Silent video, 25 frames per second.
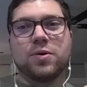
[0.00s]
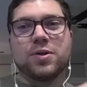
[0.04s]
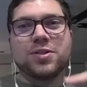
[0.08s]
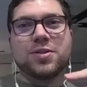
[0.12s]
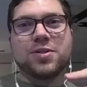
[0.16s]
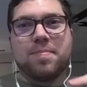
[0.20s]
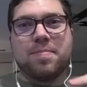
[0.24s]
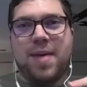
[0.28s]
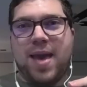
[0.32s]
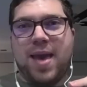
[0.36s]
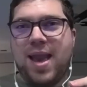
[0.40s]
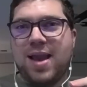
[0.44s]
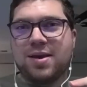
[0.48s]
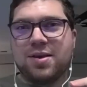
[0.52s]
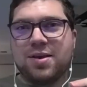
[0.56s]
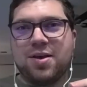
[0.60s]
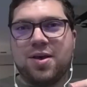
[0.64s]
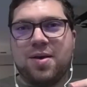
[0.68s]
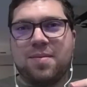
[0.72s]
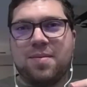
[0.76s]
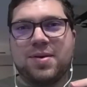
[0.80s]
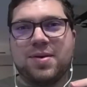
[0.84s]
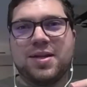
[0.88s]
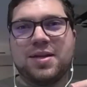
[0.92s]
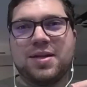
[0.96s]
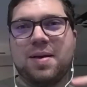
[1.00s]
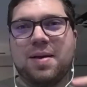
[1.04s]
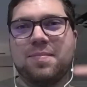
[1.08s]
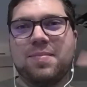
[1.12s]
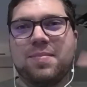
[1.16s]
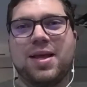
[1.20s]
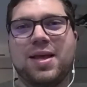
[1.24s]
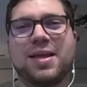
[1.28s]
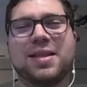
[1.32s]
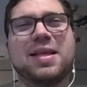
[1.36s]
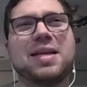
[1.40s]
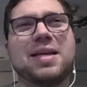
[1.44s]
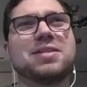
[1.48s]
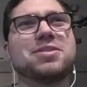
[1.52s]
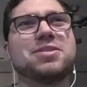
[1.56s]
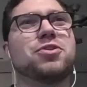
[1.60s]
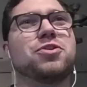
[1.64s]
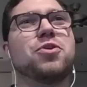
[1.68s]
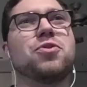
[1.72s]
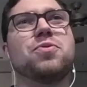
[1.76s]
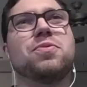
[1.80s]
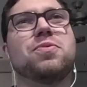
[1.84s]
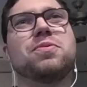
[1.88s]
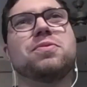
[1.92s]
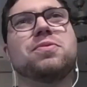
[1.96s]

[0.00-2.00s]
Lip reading: the backup. And I'm like, that's two